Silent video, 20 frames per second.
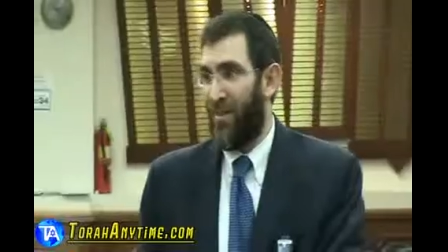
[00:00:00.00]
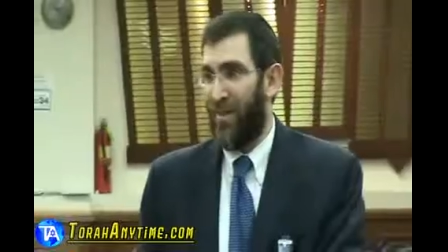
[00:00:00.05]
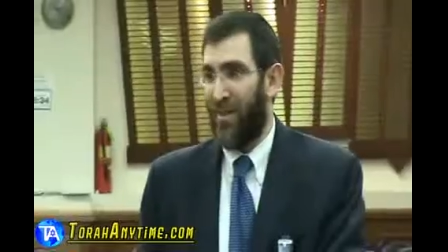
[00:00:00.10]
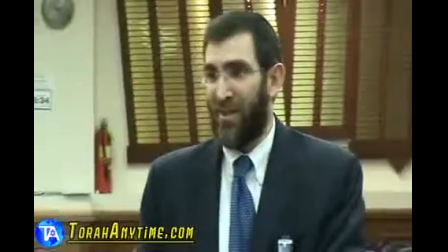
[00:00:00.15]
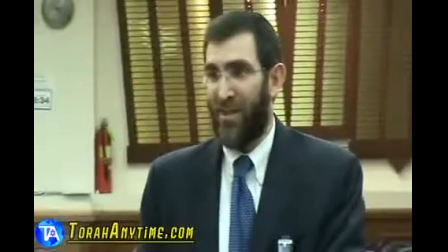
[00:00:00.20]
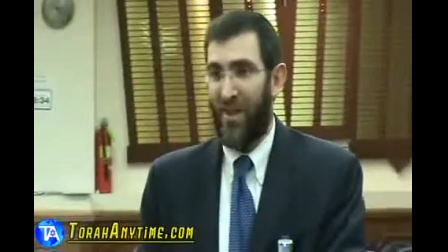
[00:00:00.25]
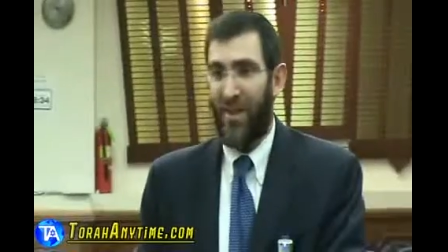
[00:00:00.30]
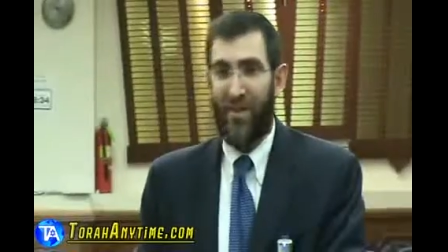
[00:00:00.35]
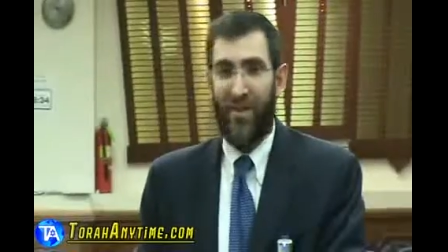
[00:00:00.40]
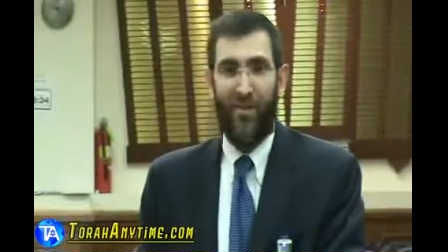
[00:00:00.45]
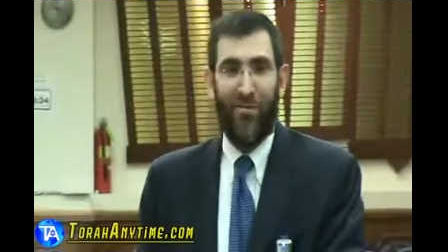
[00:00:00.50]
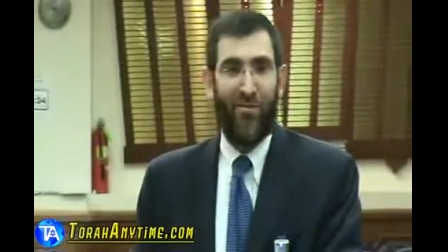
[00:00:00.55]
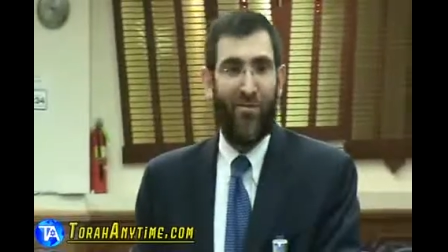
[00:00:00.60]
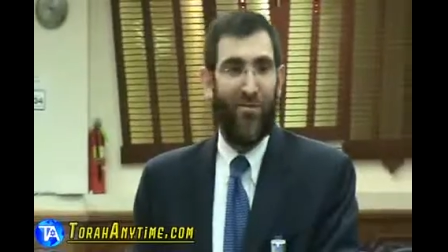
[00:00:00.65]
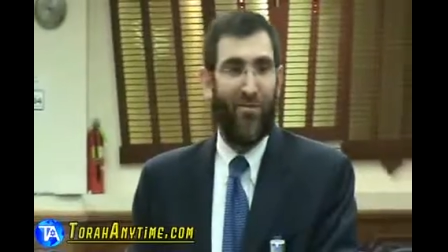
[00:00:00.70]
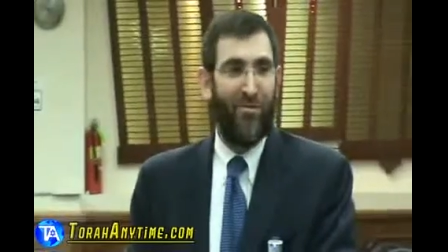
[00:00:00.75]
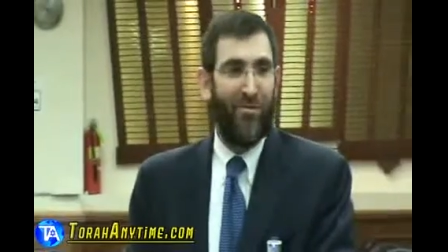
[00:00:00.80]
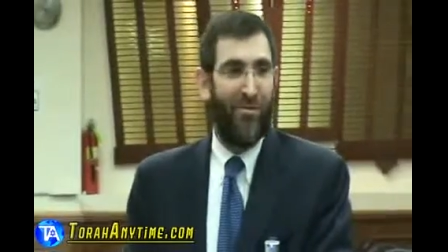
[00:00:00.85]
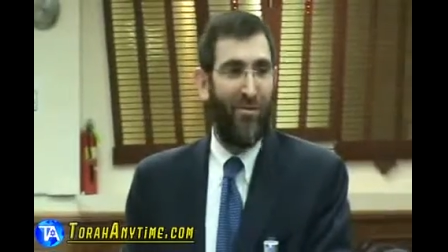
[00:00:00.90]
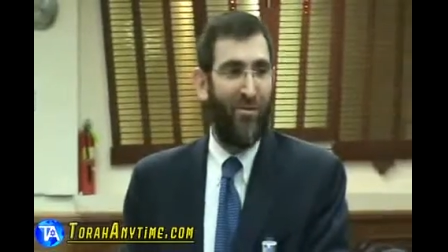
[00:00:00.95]
because none
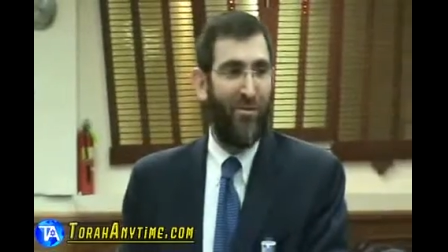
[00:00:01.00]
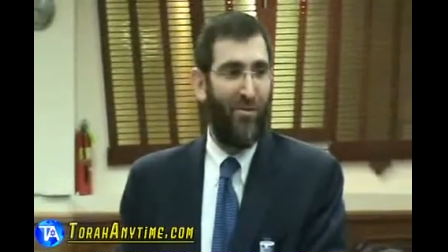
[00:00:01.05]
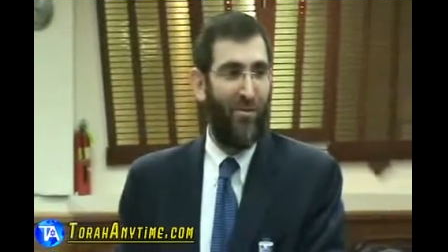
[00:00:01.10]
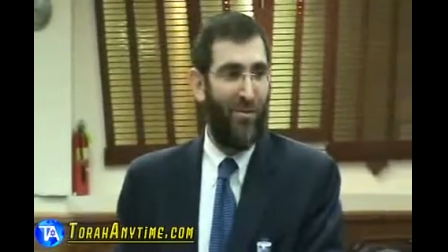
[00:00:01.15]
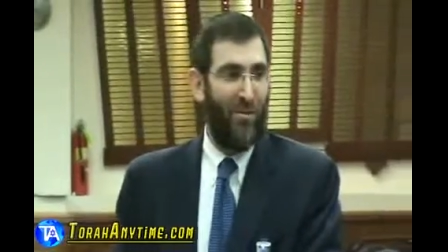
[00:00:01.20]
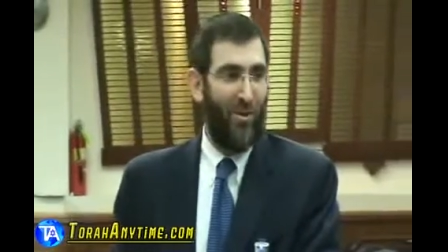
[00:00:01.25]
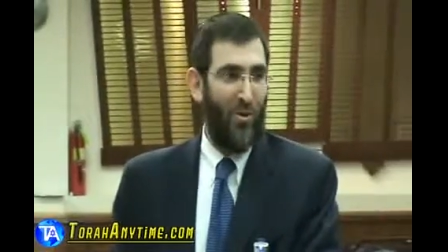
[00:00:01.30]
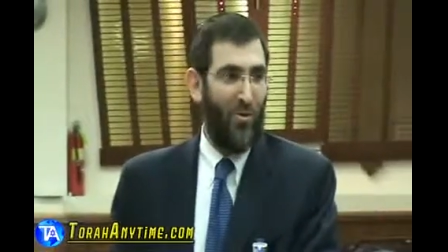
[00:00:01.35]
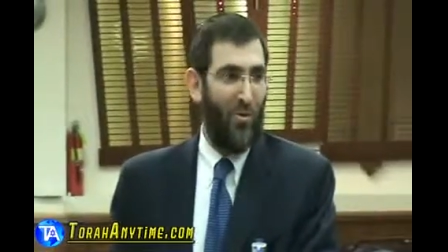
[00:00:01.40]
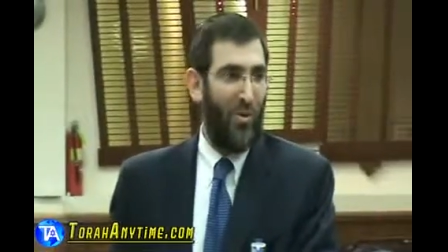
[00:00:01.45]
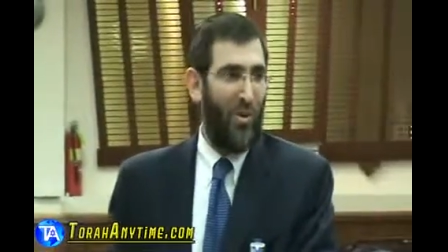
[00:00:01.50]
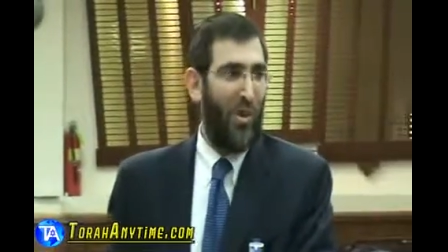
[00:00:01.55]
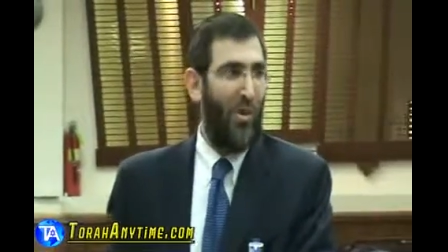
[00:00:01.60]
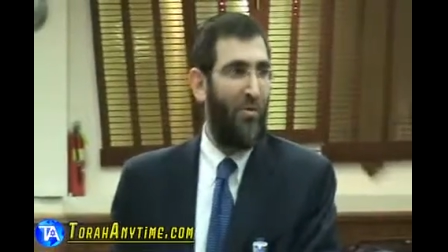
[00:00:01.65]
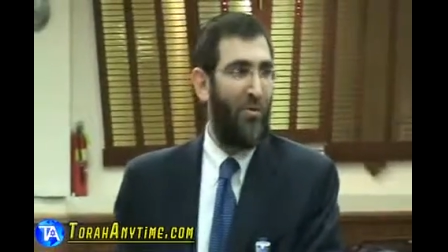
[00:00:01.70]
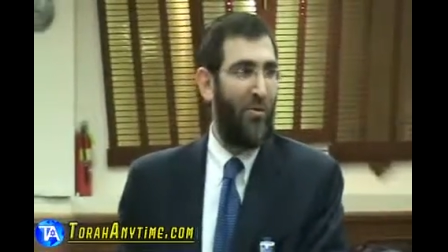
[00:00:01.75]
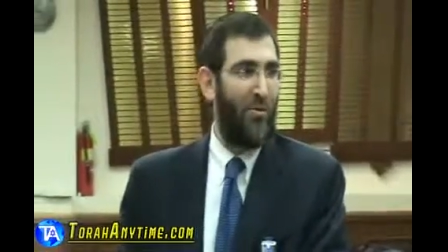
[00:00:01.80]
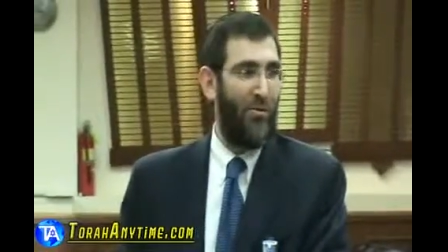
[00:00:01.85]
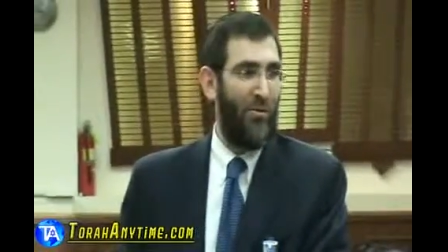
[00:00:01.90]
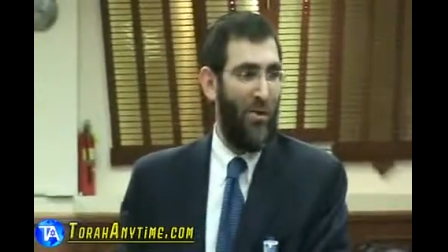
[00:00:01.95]
of you
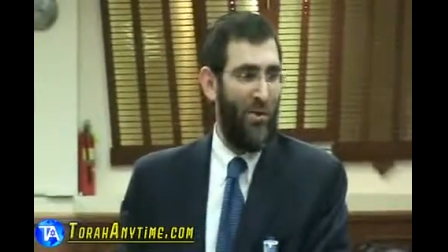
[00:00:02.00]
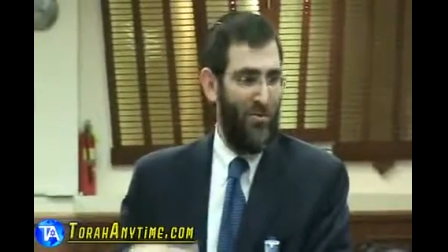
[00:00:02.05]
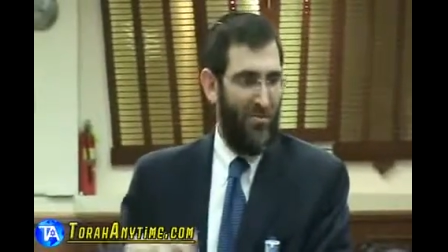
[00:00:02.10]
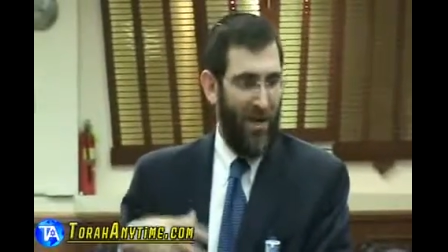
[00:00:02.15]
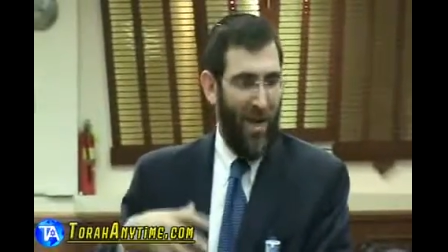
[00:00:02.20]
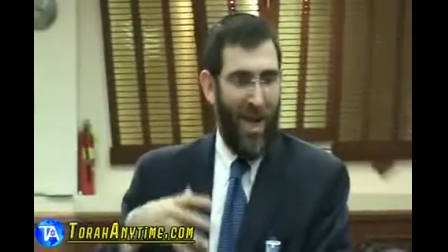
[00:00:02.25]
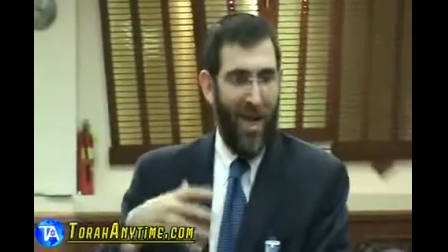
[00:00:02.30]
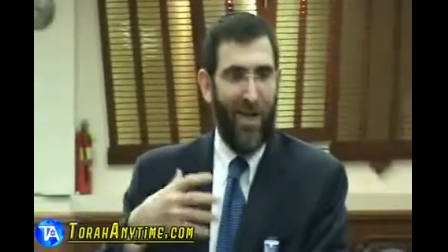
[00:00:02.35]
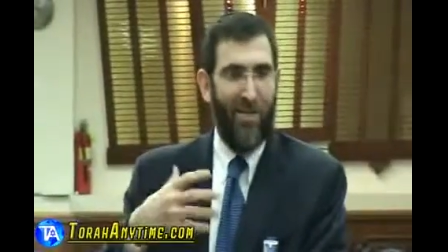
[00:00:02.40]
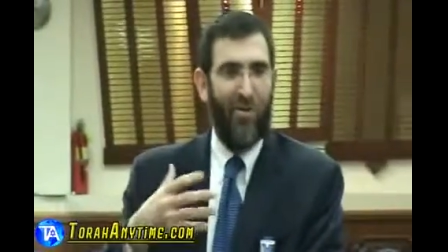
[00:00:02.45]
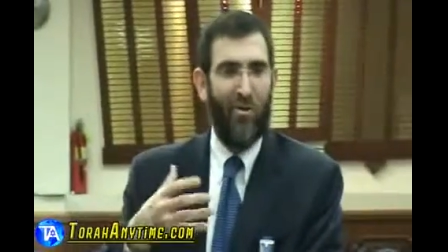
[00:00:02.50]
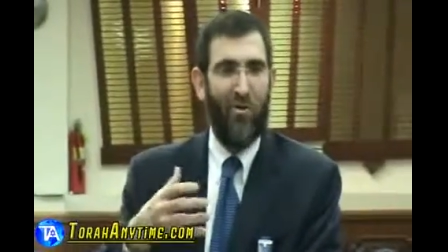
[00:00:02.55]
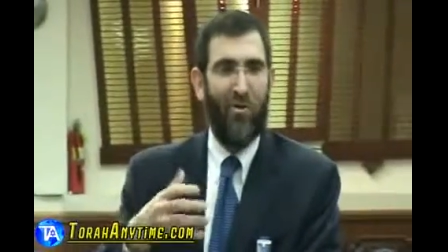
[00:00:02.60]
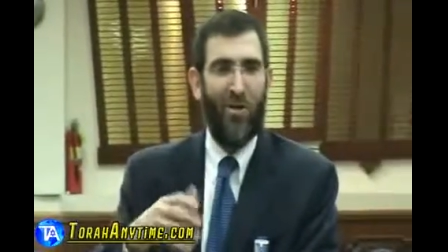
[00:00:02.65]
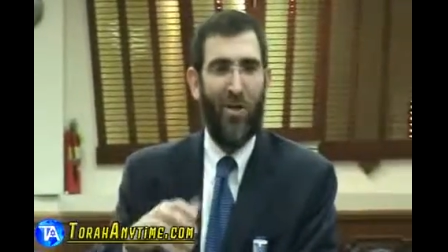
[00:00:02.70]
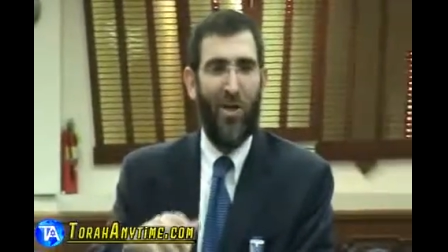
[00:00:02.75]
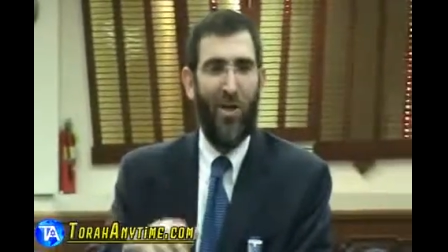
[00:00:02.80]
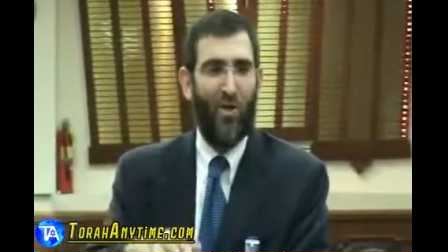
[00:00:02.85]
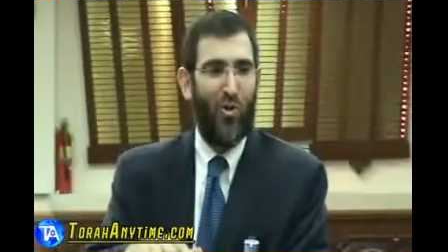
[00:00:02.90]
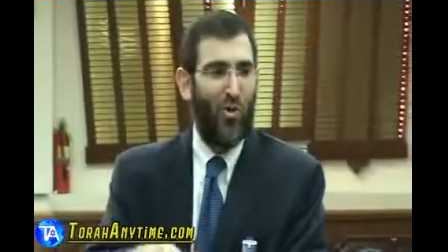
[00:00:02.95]
suffer from
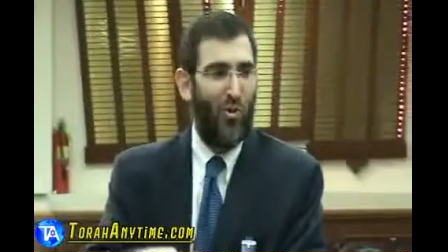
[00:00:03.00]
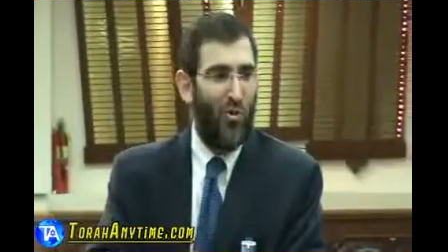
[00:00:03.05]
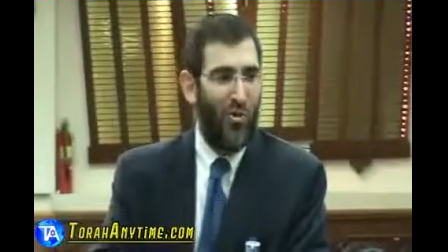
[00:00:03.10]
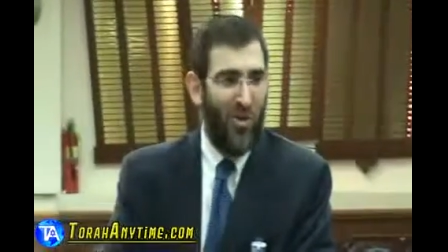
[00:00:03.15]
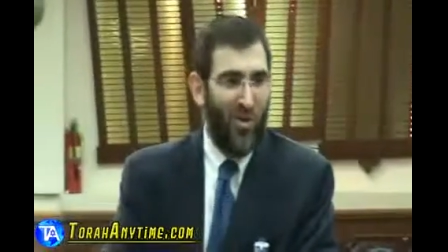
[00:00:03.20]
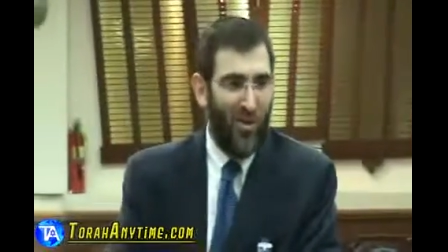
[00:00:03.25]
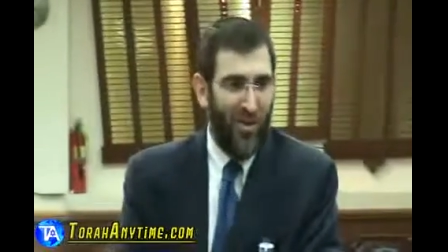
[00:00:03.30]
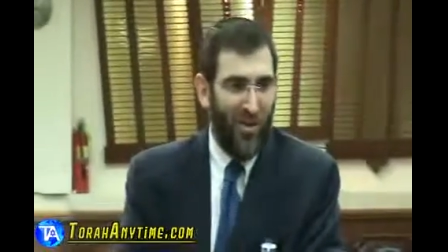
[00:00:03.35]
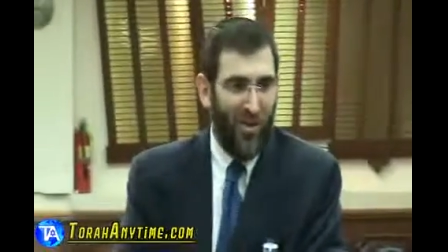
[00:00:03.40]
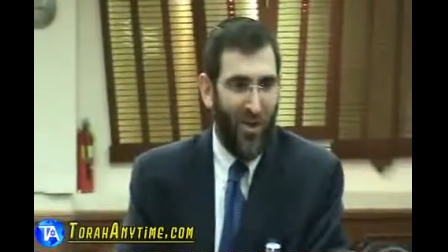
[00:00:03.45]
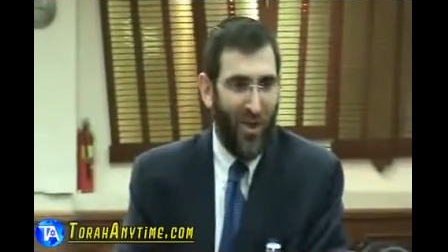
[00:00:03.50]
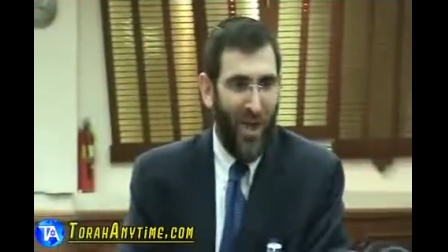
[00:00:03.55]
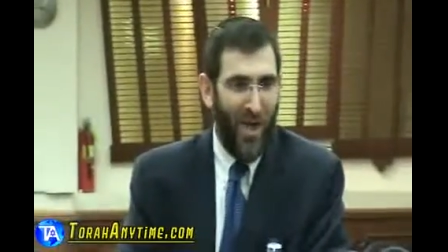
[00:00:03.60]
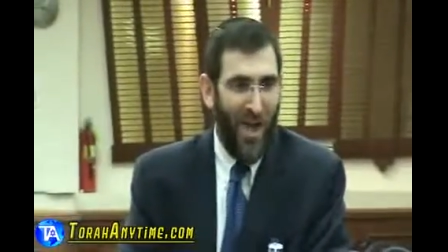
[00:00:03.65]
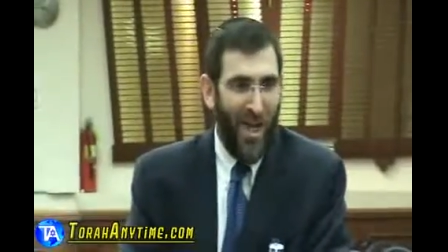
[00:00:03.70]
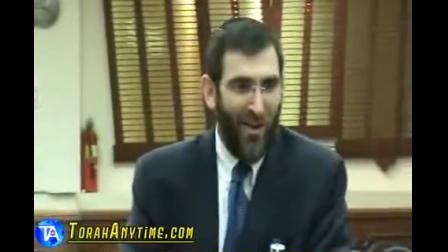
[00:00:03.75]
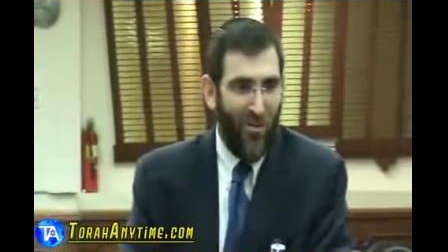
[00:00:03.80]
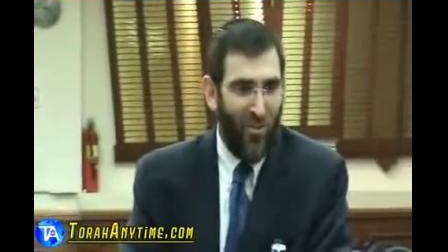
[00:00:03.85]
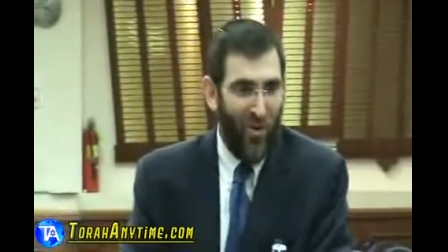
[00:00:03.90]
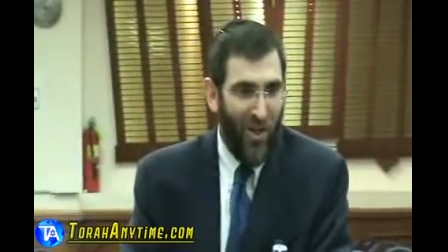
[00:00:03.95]
anger issues or
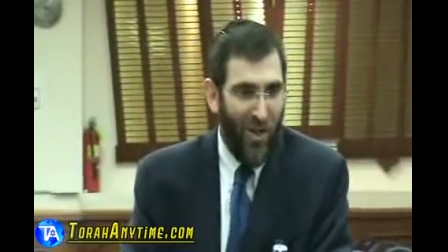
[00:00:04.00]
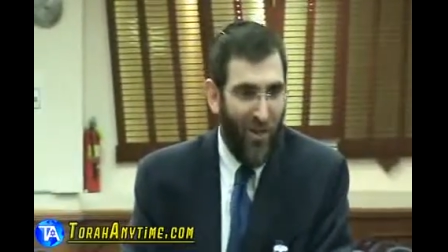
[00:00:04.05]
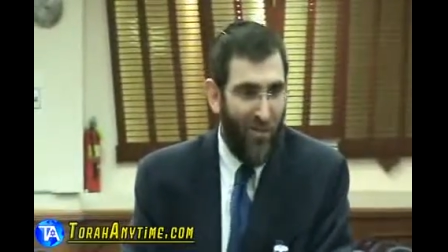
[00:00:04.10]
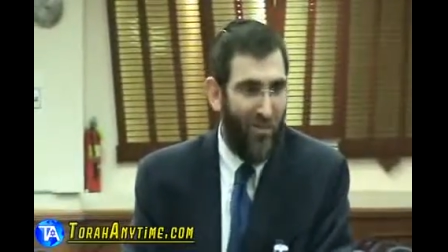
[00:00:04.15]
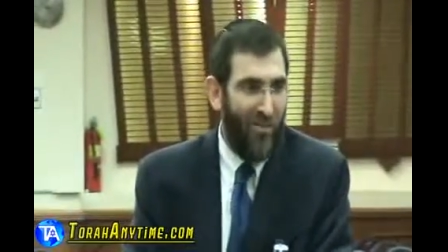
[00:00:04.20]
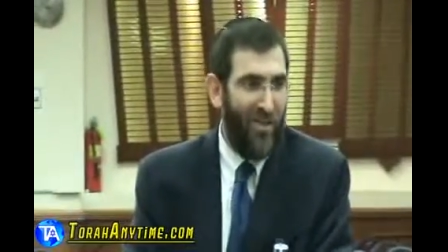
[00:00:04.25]
get angry,